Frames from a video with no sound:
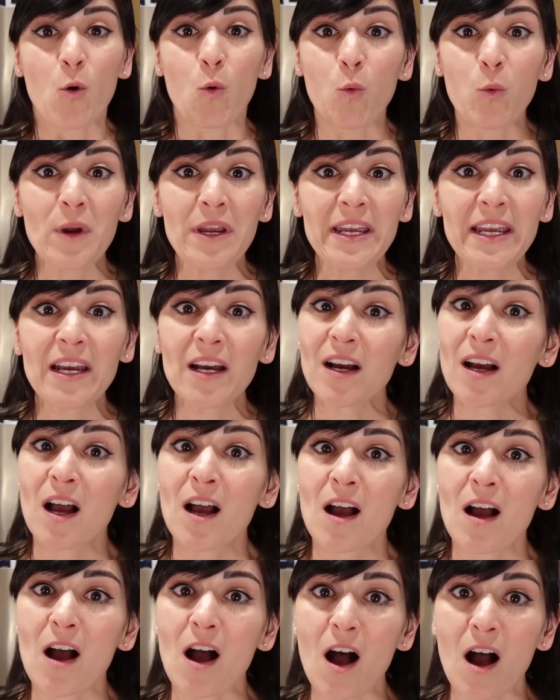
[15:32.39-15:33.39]
We
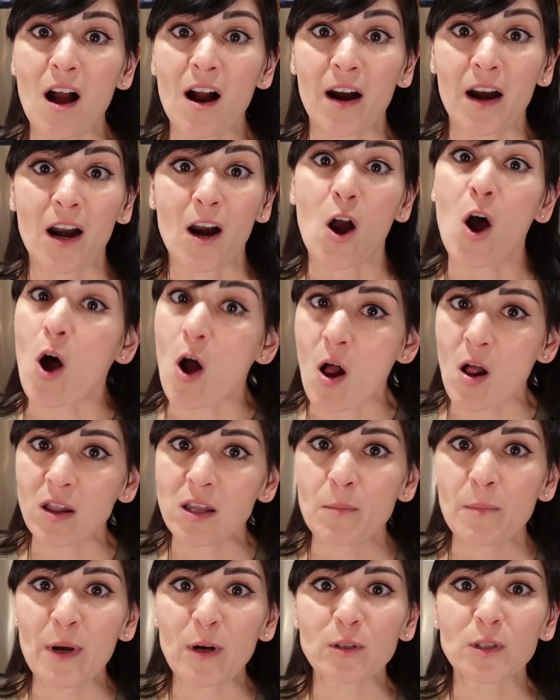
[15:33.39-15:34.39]
are
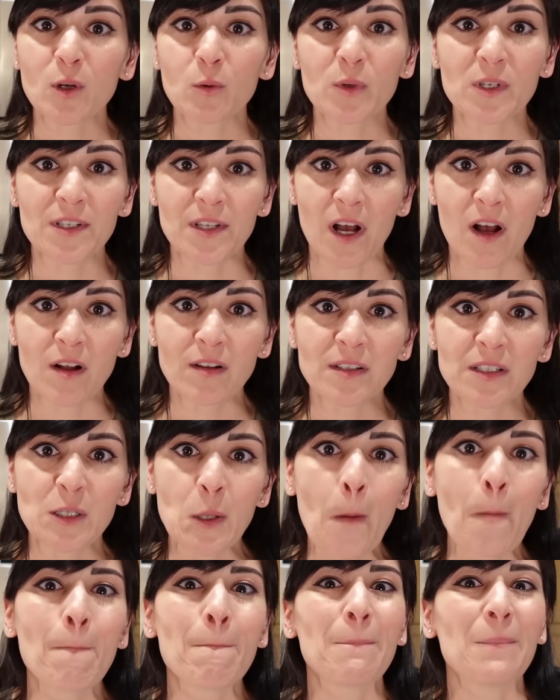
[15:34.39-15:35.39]
all about the results,
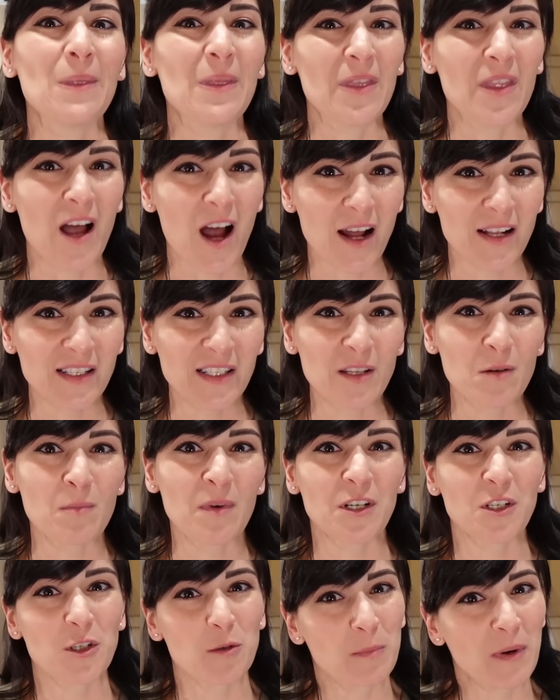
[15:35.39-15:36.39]
not so
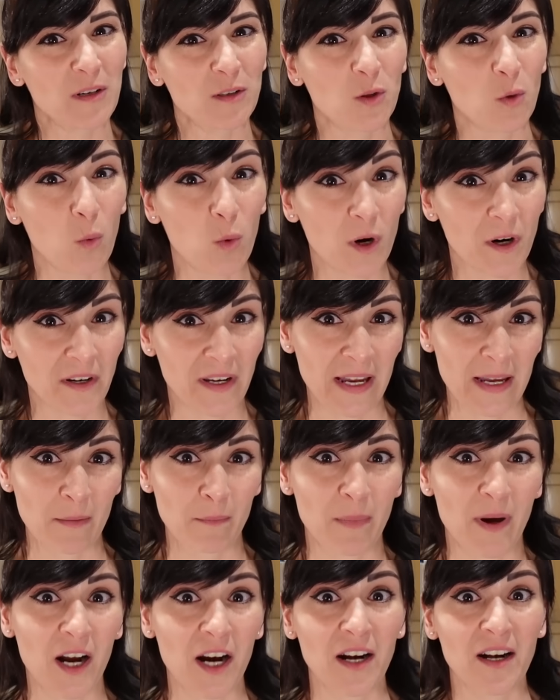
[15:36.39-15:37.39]
much about the working
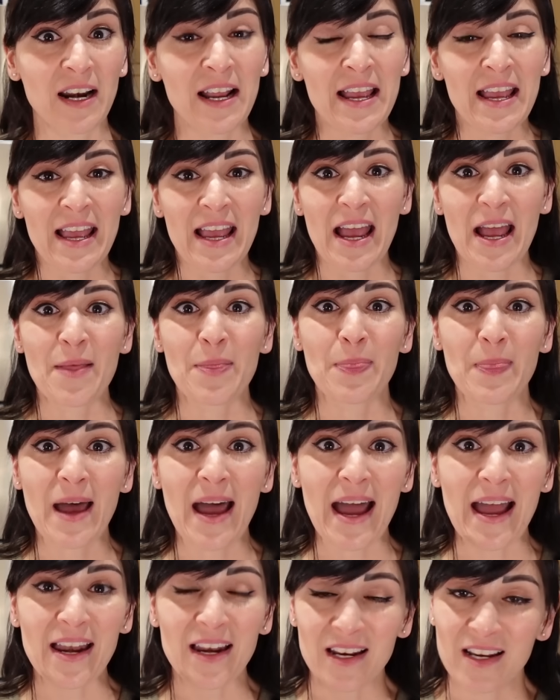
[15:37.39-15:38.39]
part. And
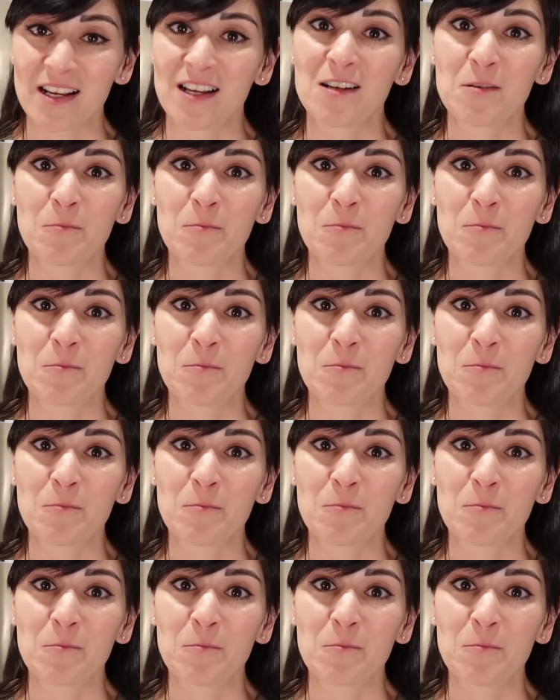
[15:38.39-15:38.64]
that